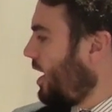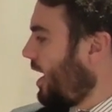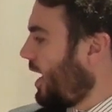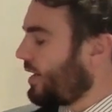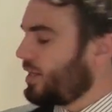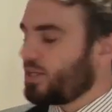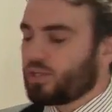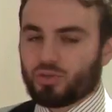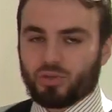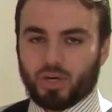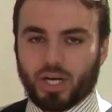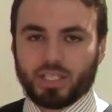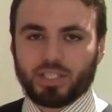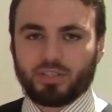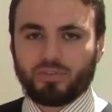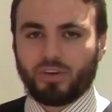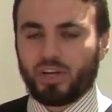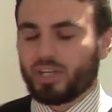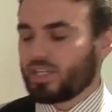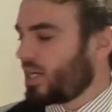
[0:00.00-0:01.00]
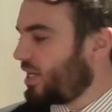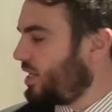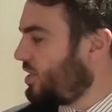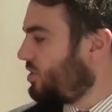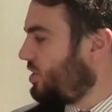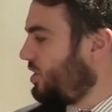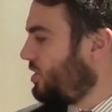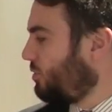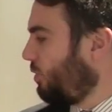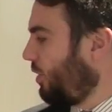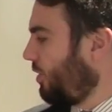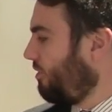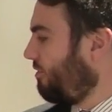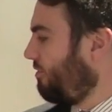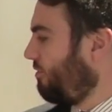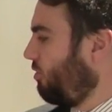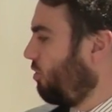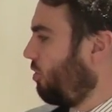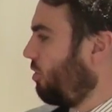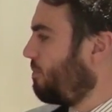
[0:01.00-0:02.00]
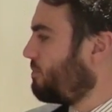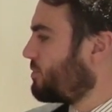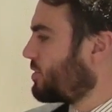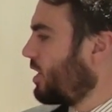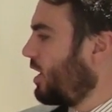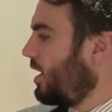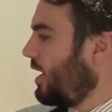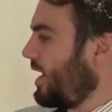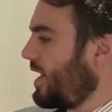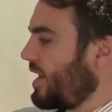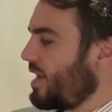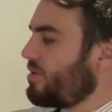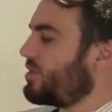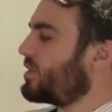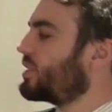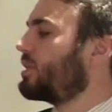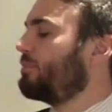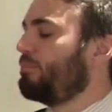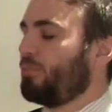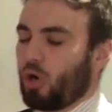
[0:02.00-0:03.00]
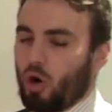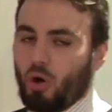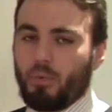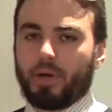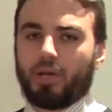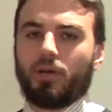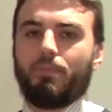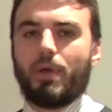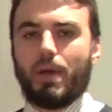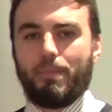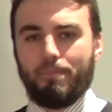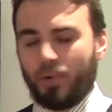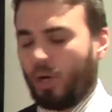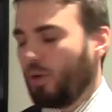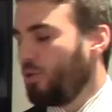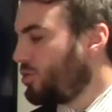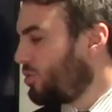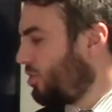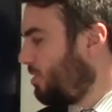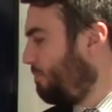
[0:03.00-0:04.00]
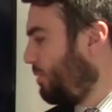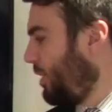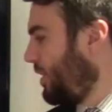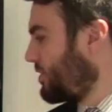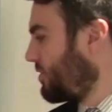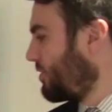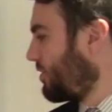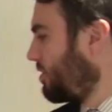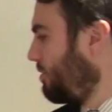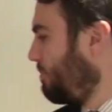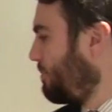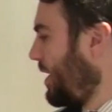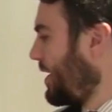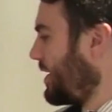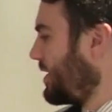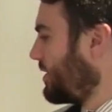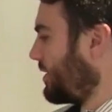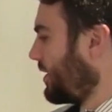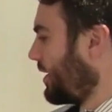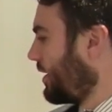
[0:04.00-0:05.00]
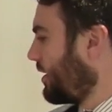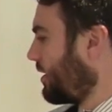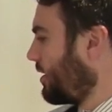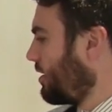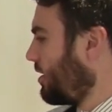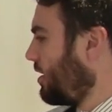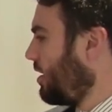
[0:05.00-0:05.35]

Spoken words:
And it transfers energy to other forms. Here it's the bulb, it could be a motor, a buzzer, it could be anything.